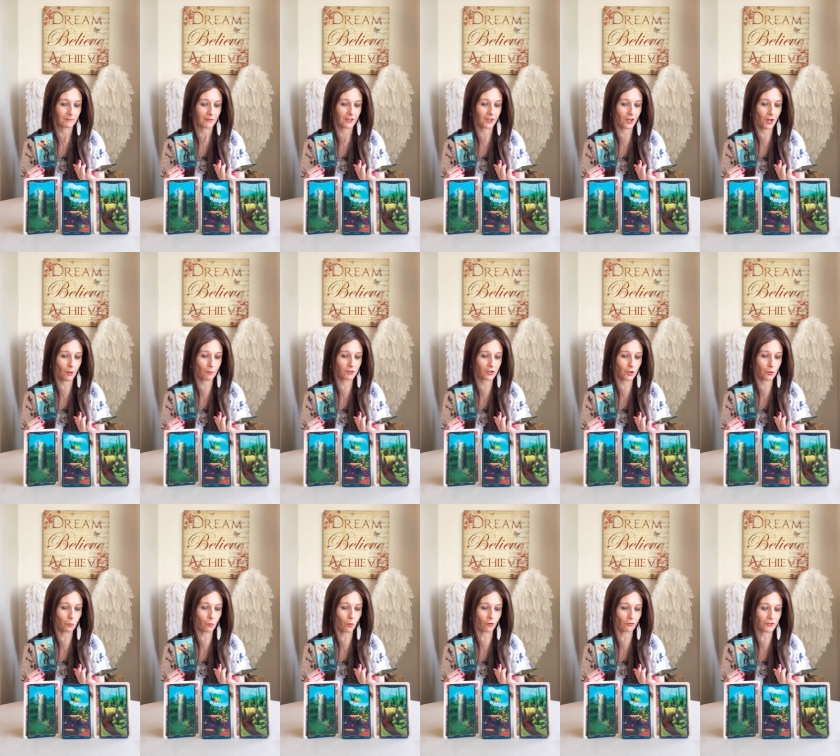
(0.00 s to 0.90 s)
you know,
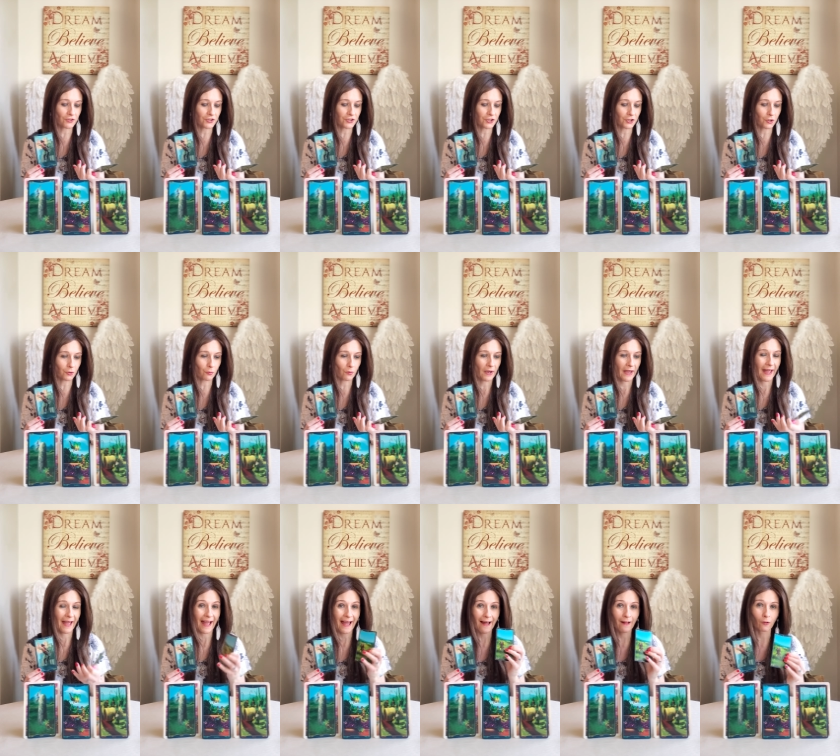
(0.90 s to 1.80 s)
you want to
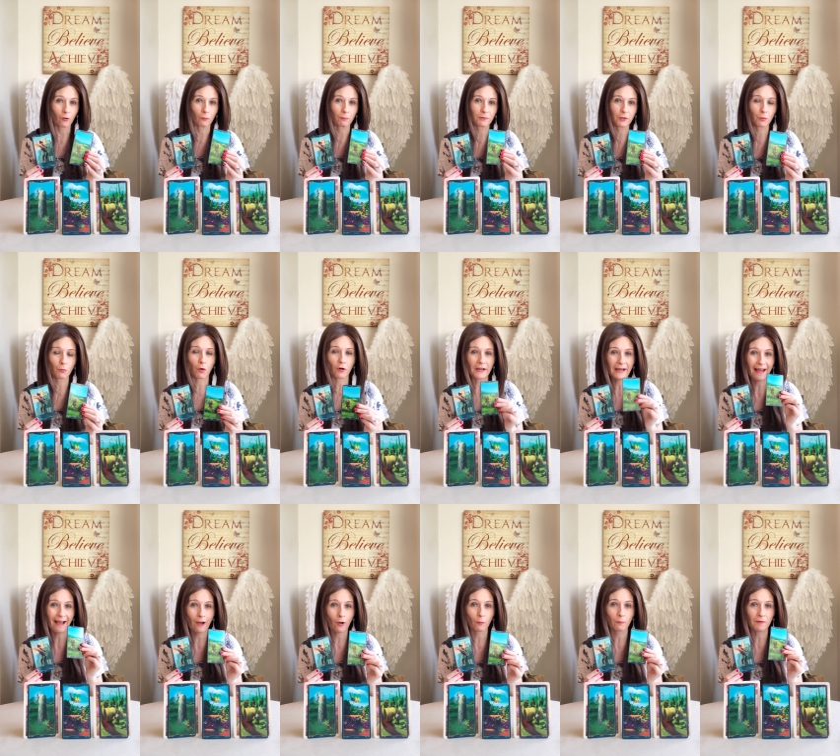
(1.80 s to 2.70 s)
help, you want to
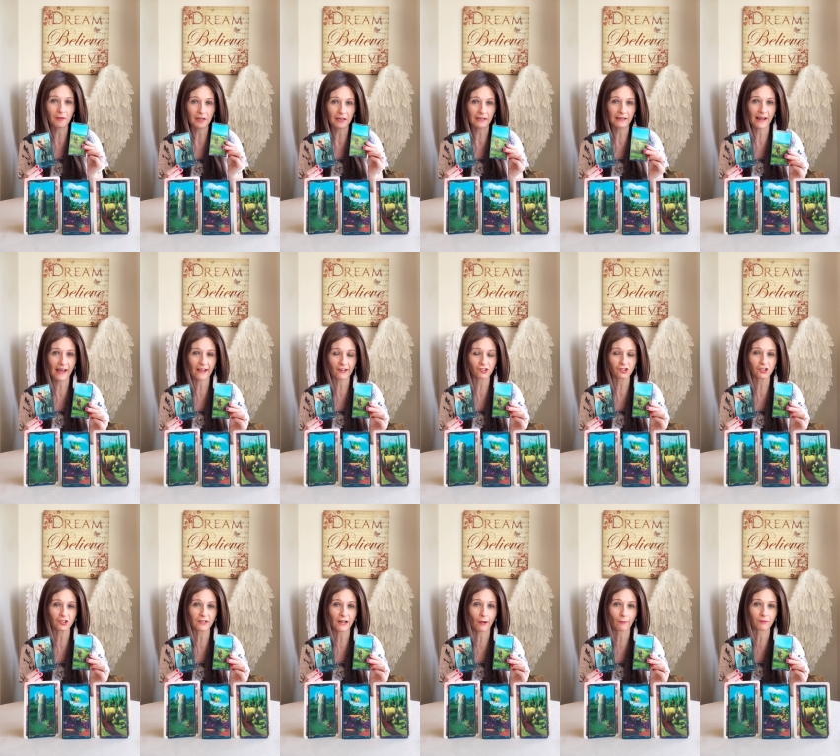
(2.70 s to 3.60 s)
help the
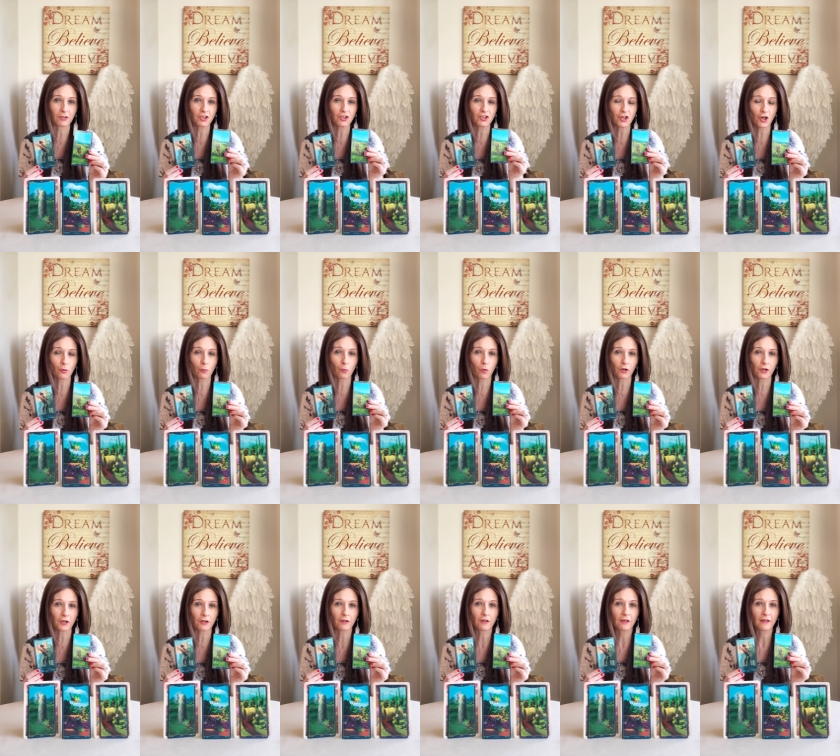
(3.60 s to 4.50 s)
connection now, you don't want
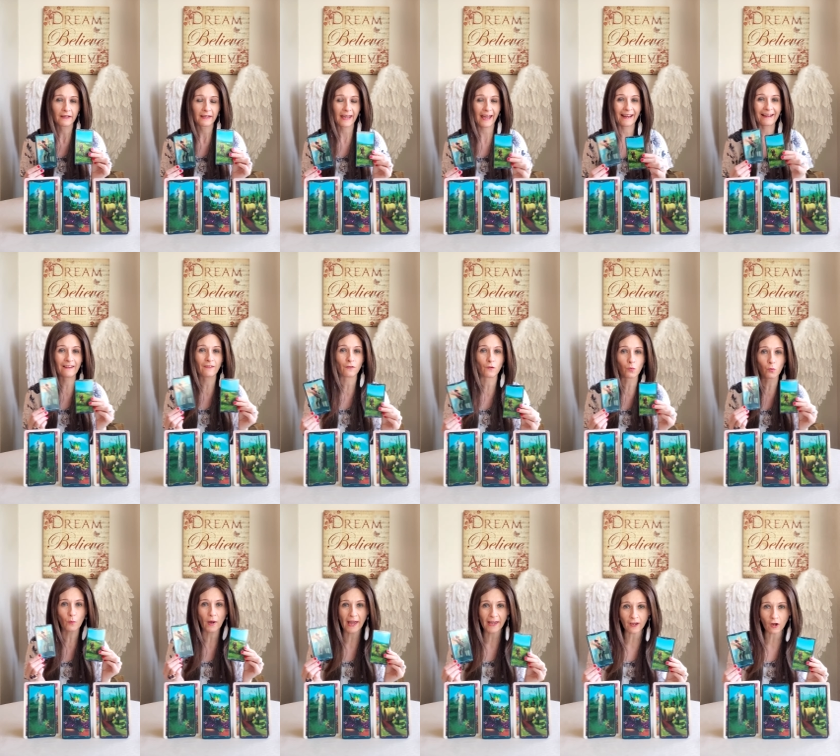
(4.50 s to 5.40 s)
to get in the
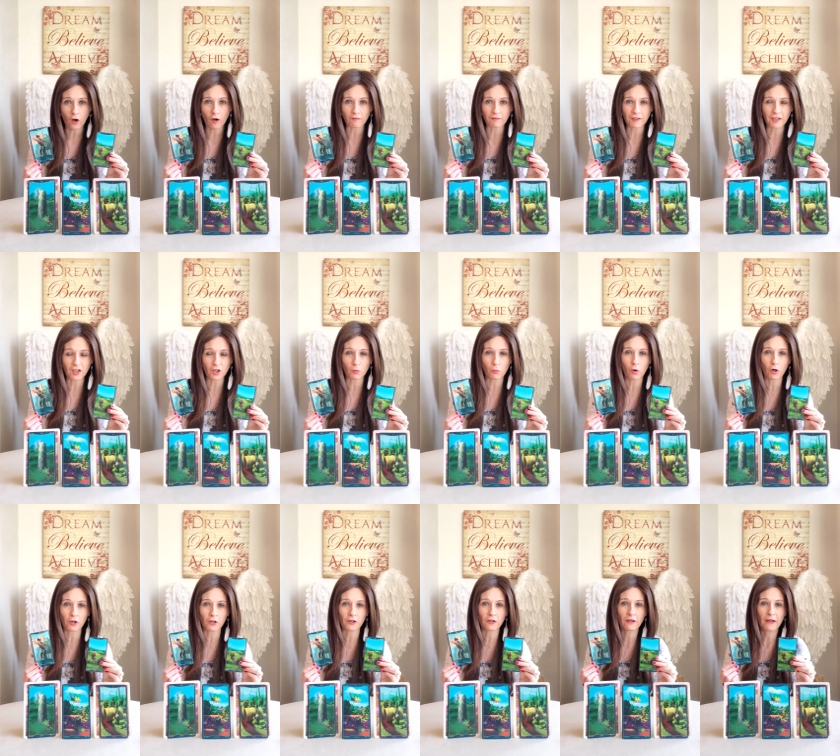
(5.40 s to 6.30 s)
way of it, you
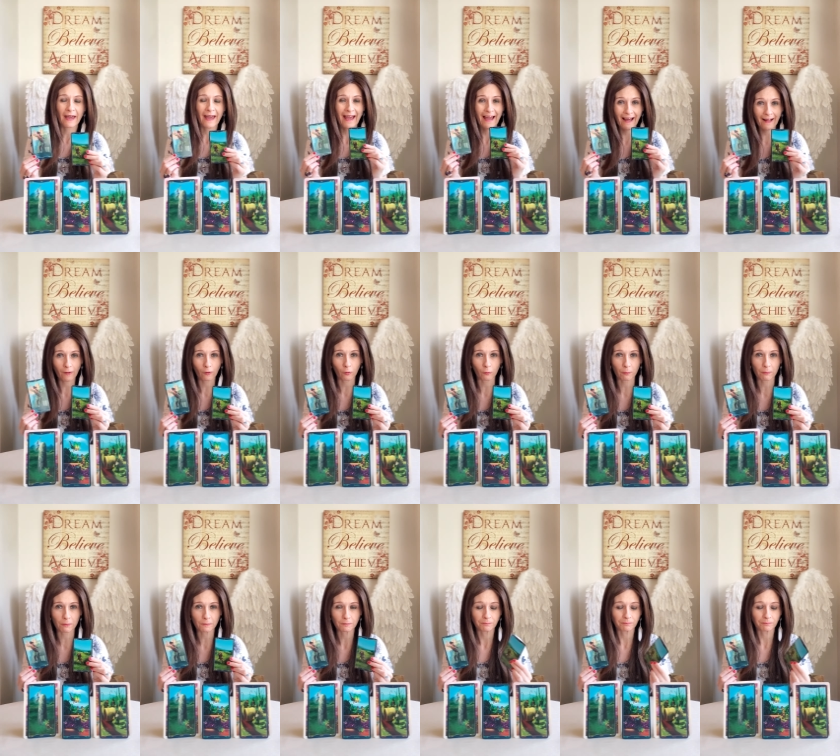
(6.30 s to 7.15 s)
want to help.